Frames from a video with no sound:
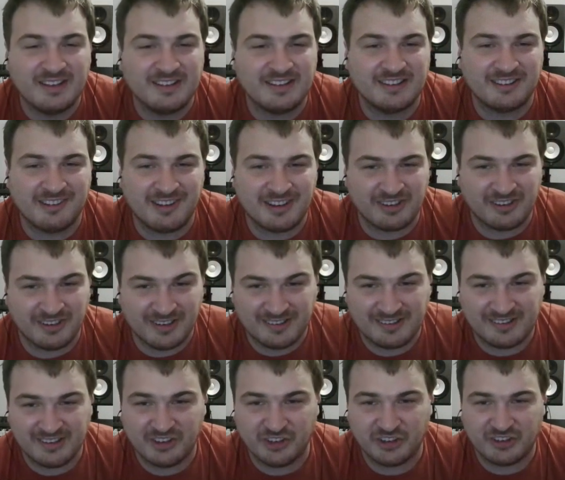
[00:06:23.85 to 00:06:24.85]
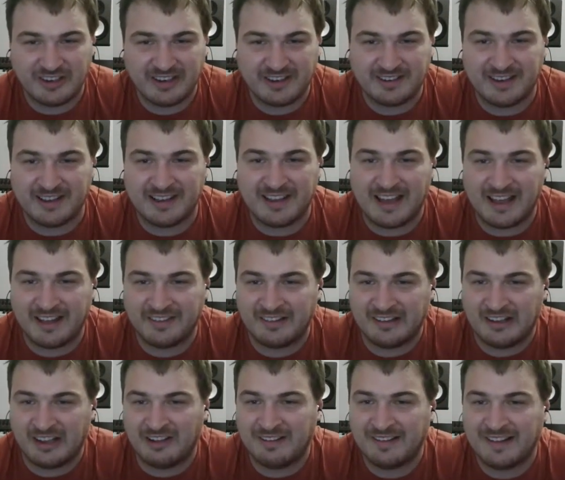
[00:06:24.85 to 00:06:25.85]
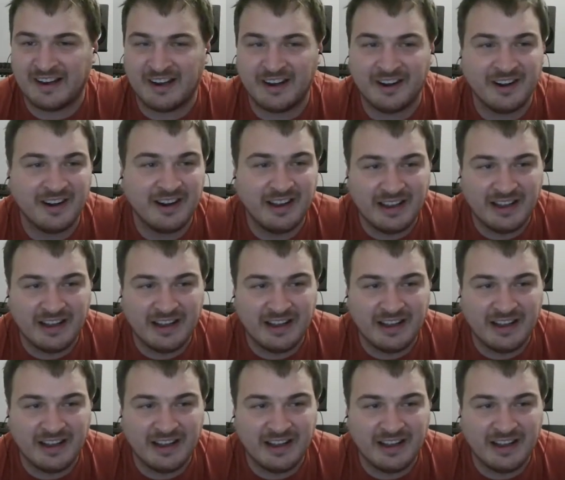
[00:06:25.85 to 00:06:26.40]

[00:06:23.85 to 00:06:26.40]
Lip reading: situation is. Usually they handle all the